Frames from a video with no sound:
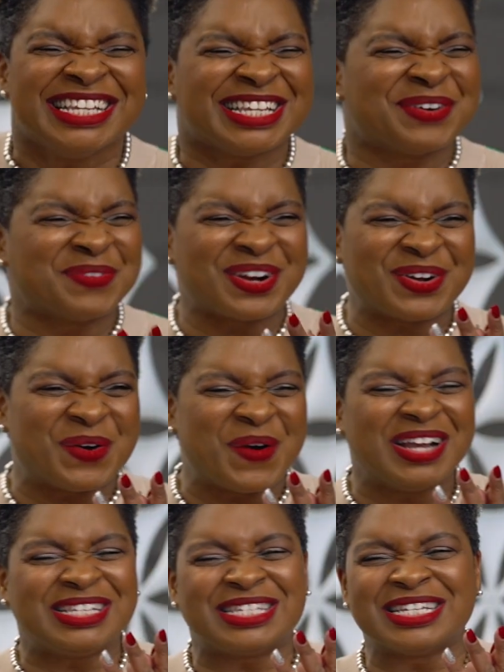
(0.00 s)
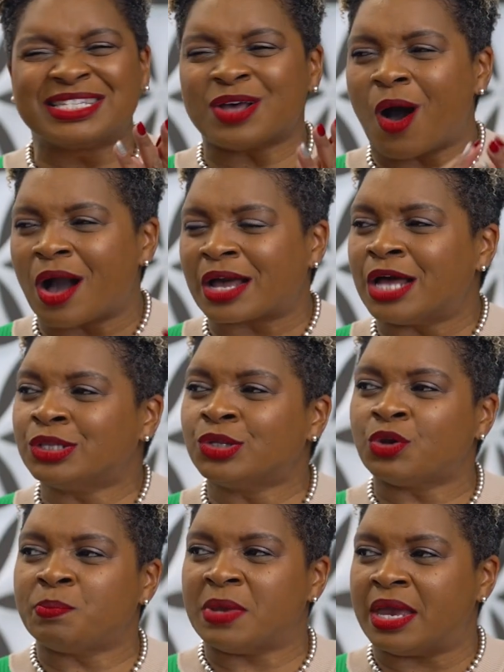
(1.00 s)
So we're going to talk a
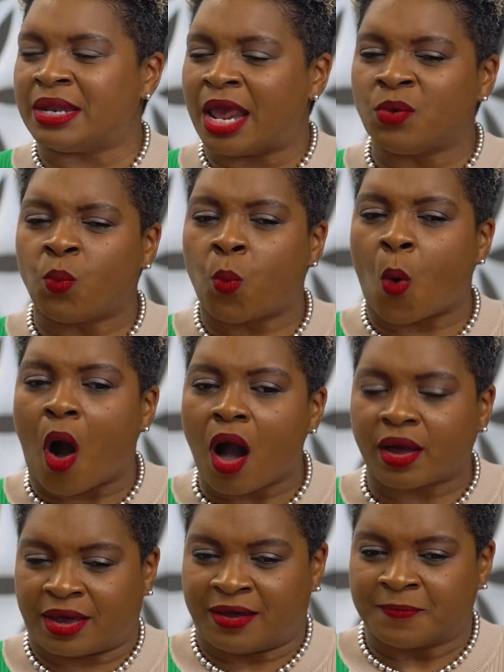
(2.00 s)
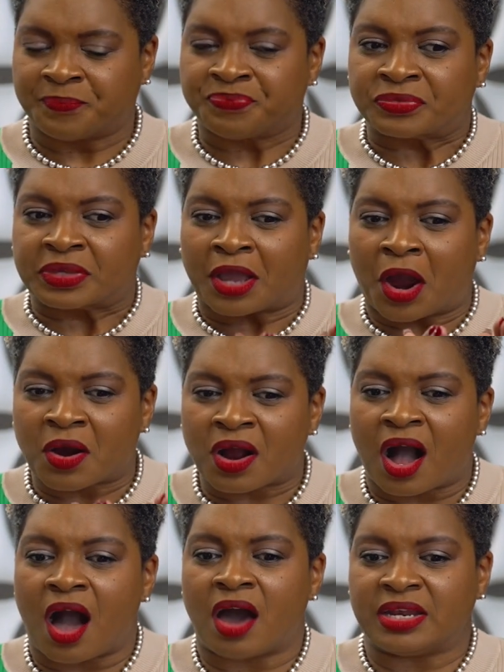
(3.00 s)
little bit and walk
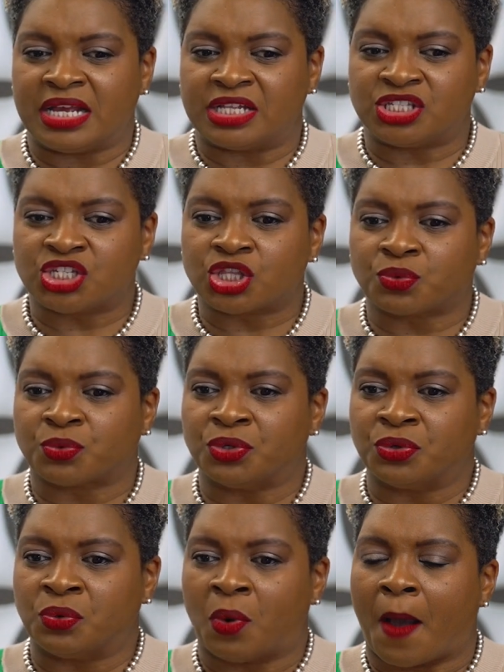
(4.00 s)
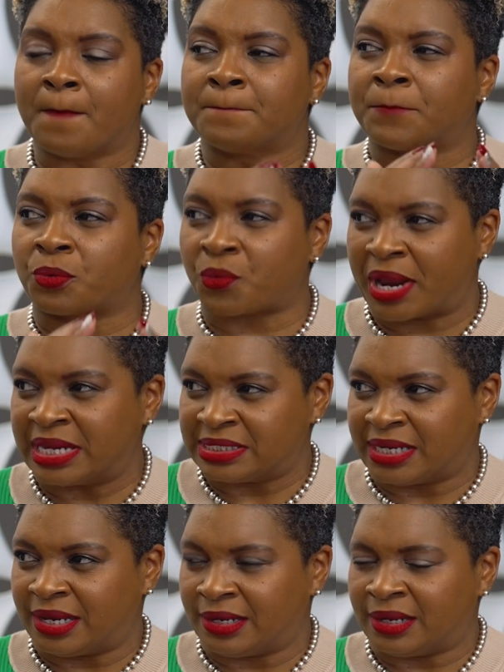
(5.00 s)
our audience through
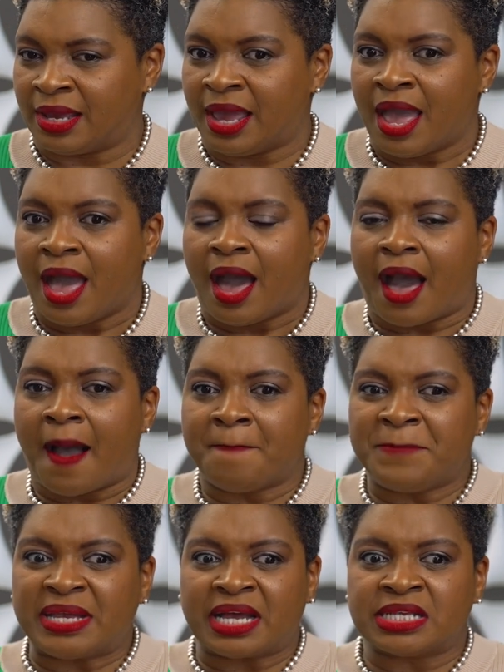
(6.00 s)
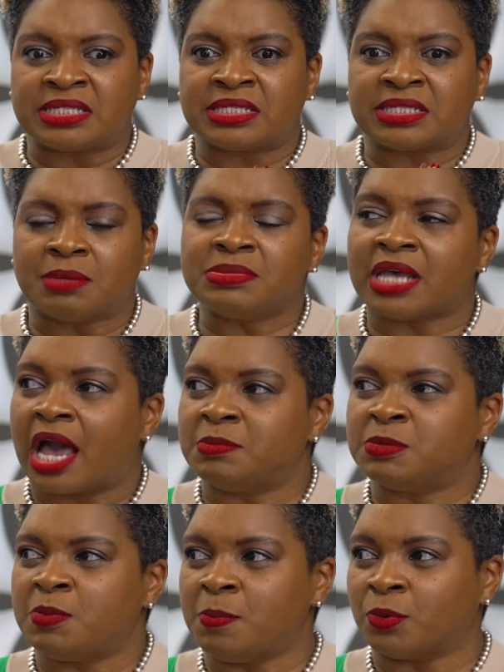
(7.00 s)
branding. Because
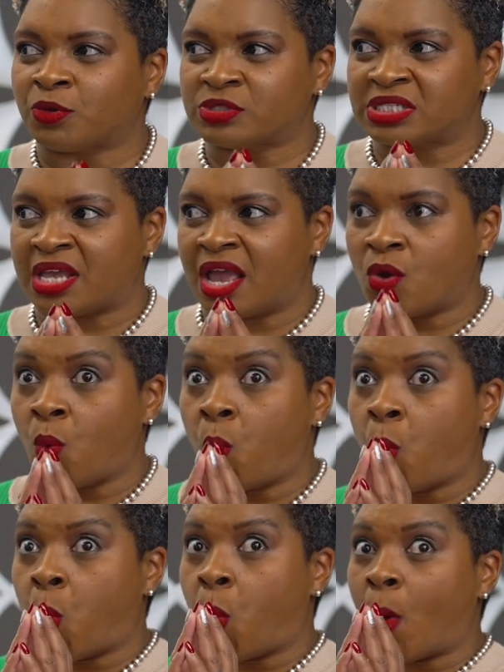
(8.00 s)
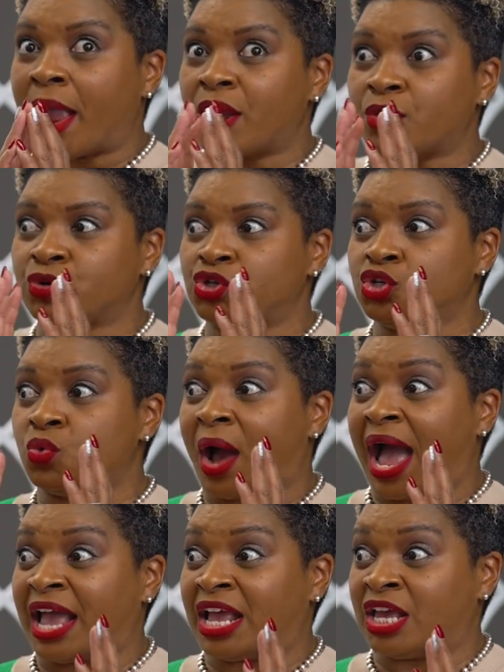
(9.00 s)
sometimes people are saying, where do
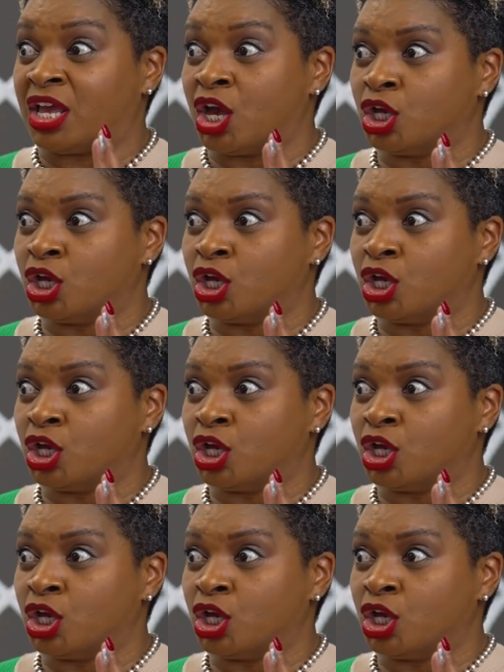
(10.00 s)
I